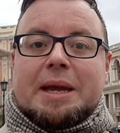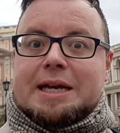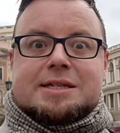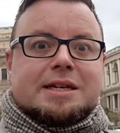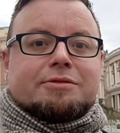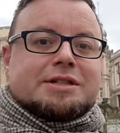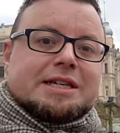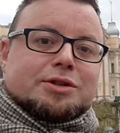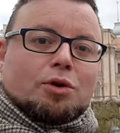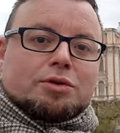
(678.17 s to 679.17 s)
pièce de
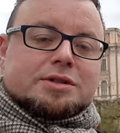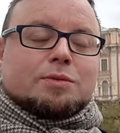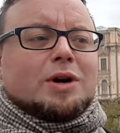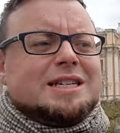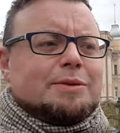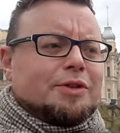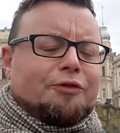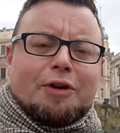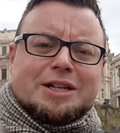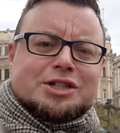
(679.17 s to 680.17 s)
résistance. What is it with the
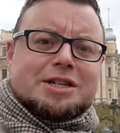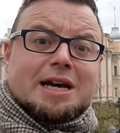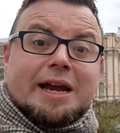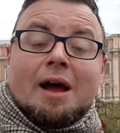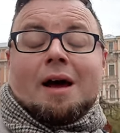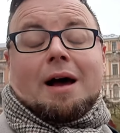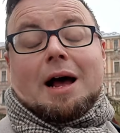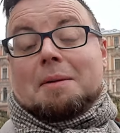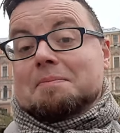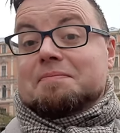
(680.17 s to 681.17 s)
French today? Um,